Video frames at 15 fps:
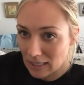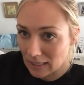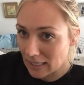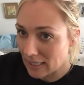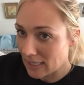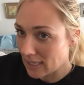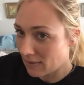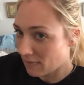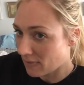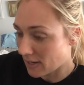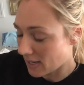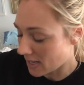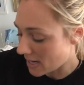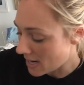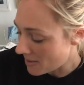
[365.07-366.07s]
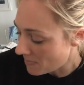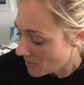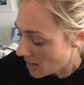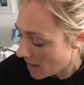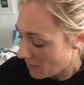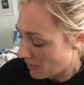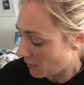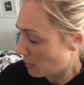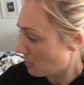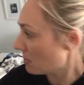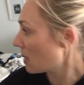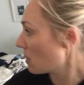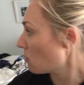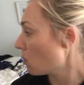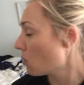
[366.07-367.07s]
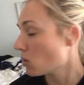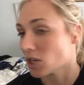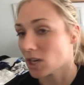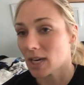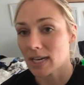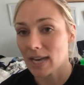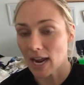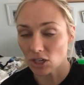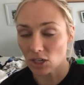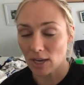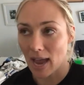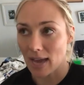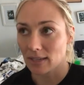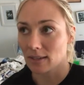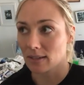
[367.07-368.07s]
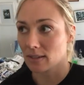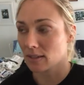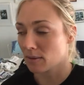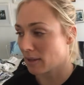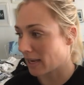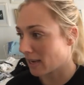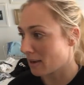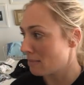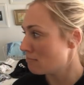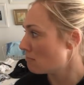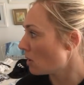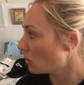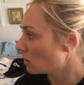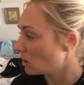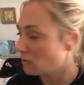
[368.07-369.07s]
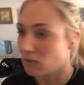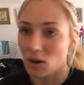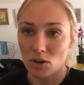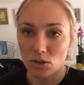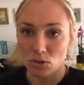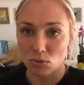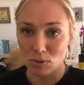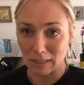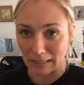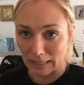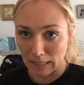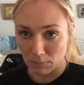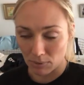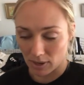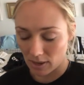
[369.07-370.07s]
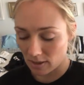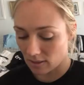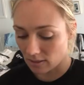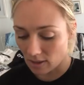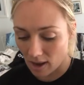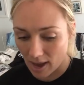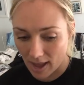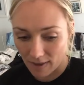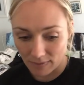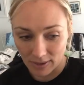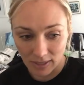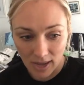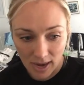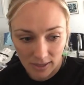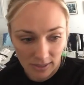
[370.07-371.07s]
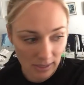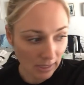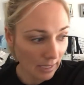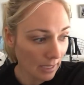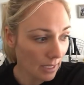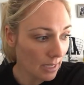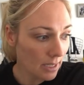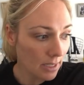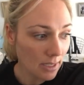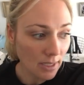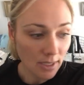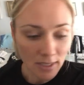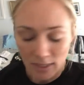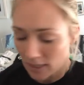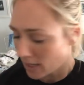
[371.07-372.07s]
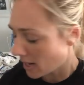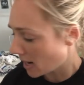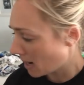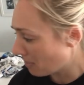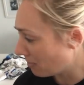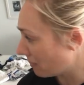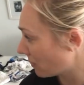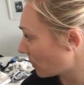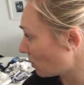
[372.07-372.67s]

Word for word: cleaning vinegar, 50% water, it actually acts as like a multifunctional cleaning product because I have glass cleaner, um,